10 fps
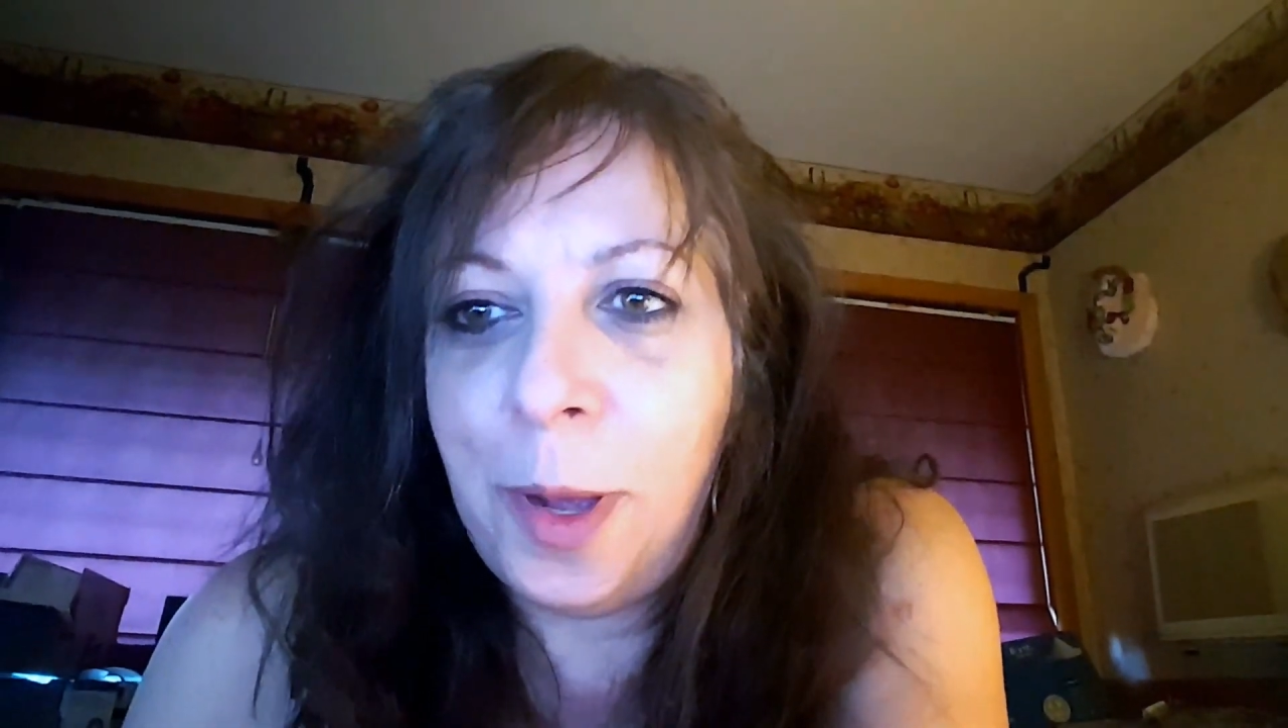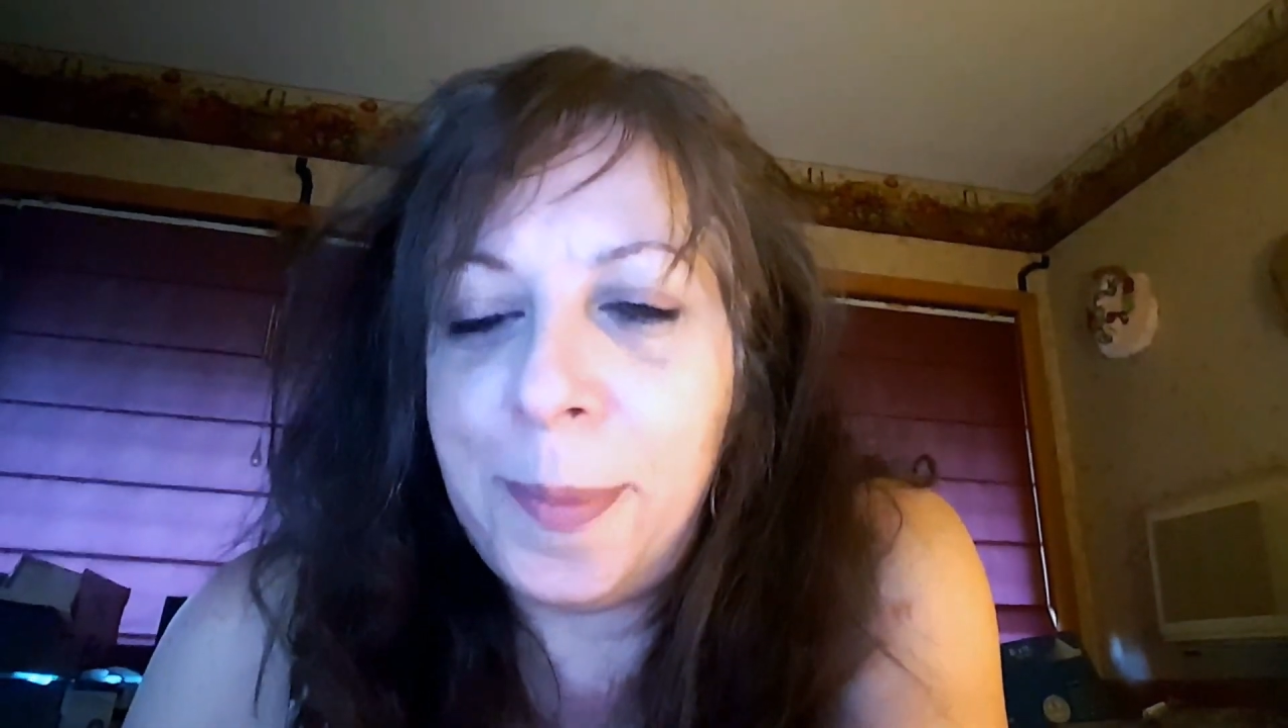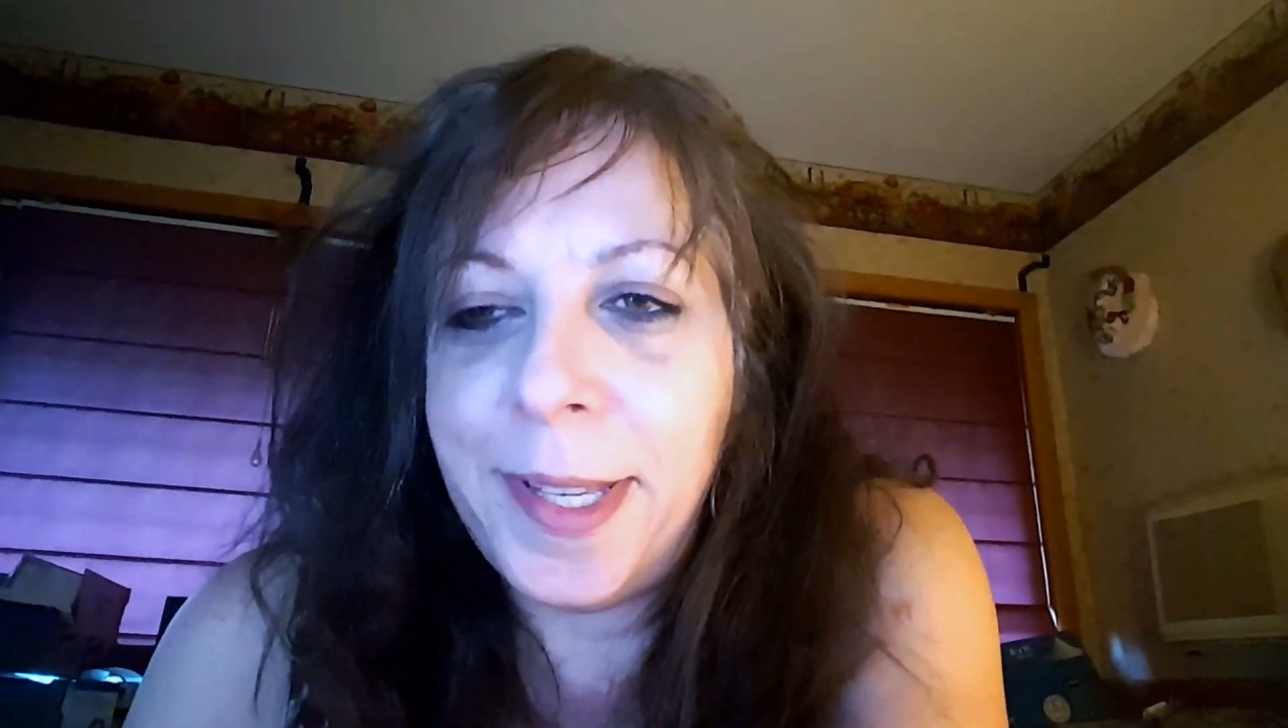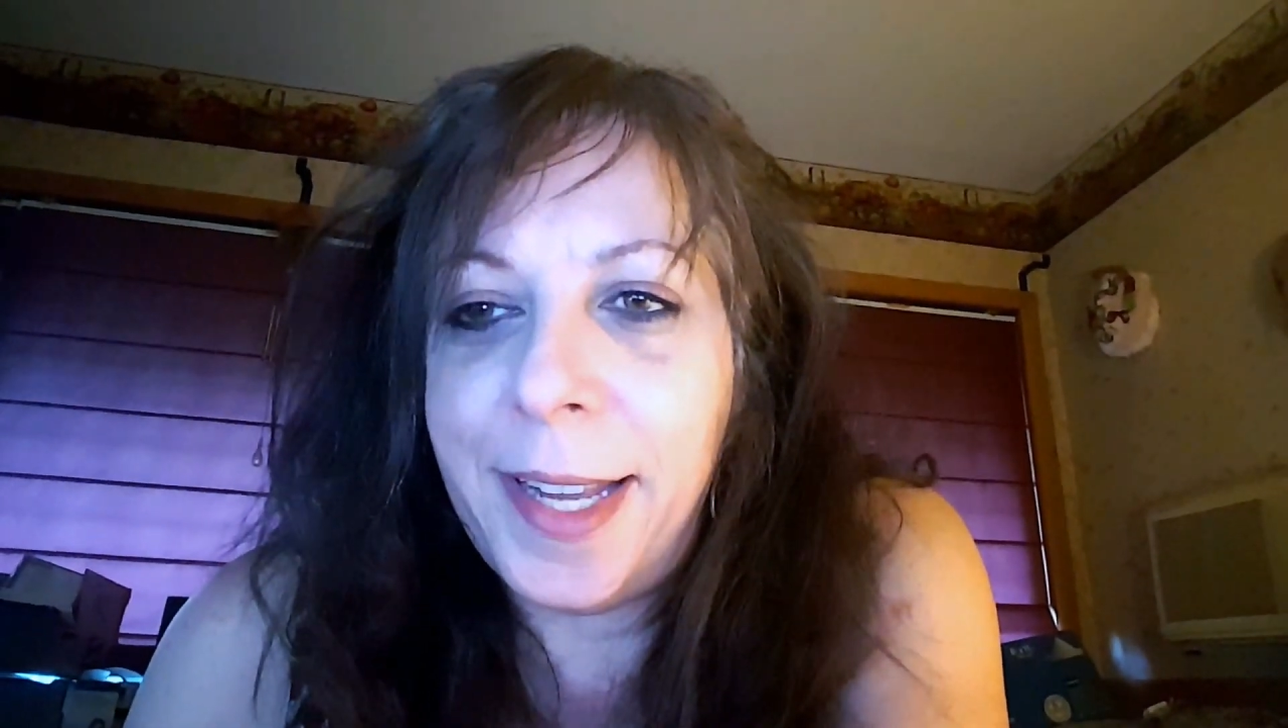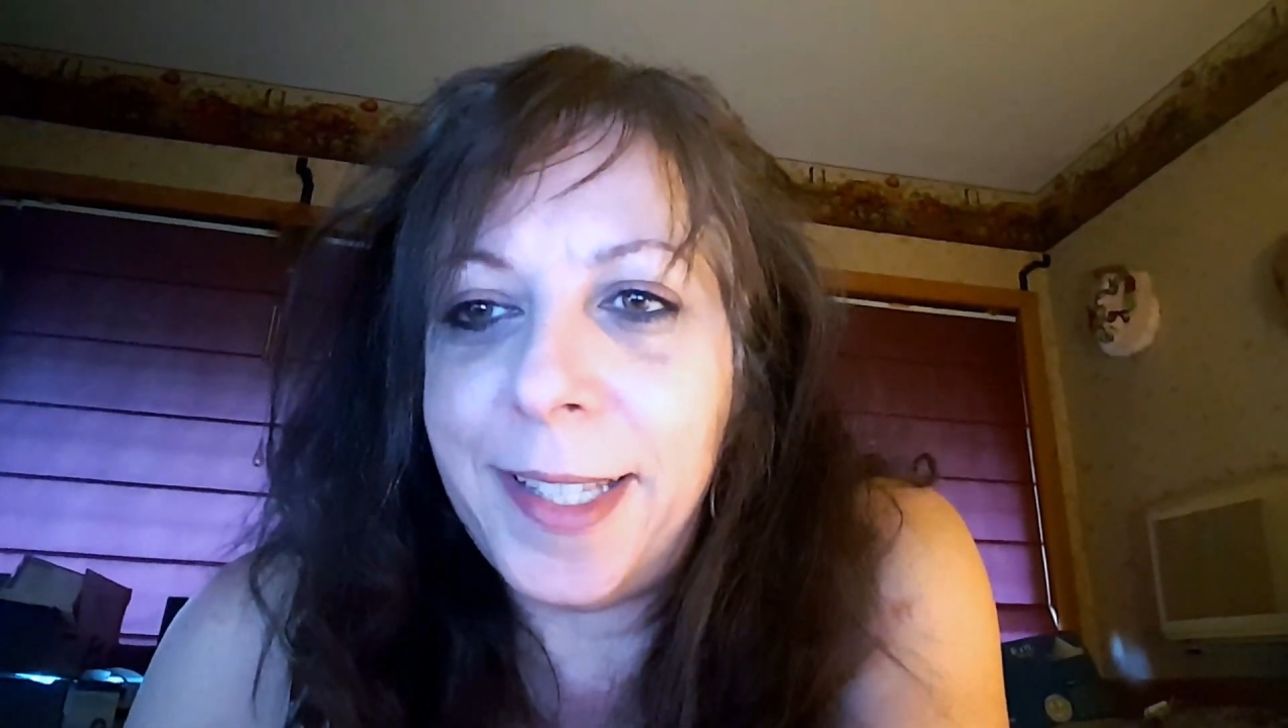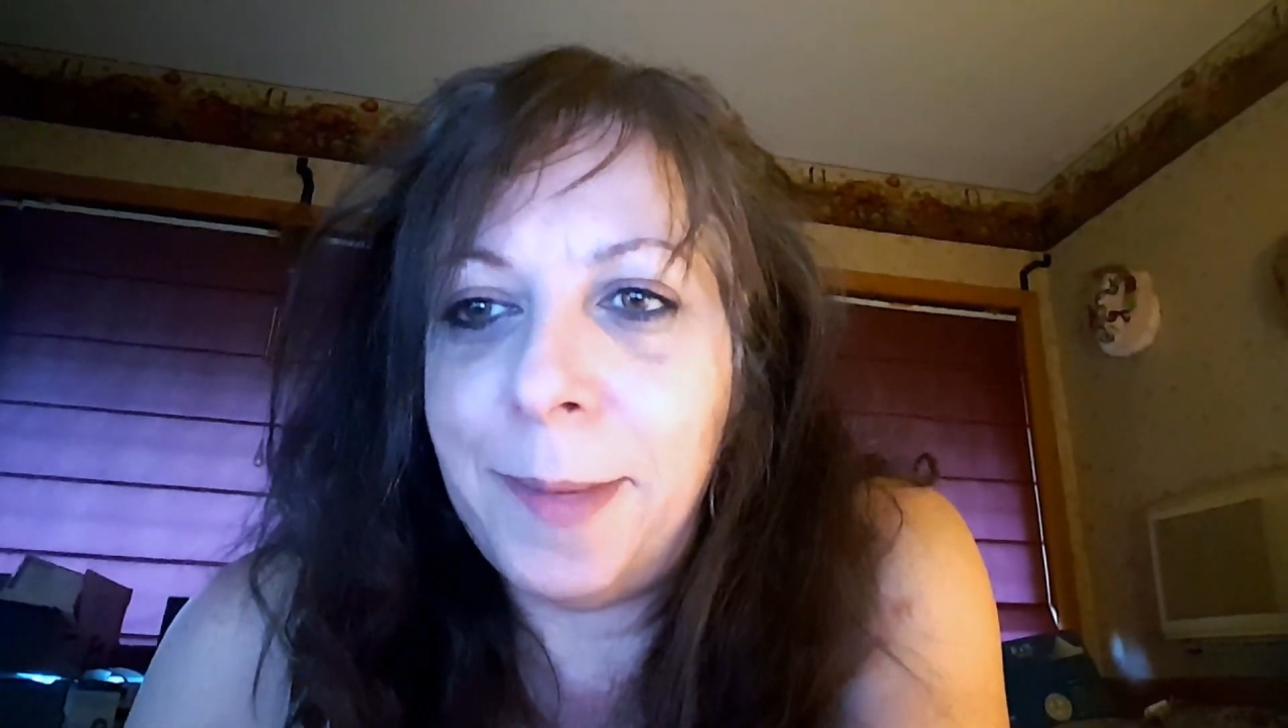website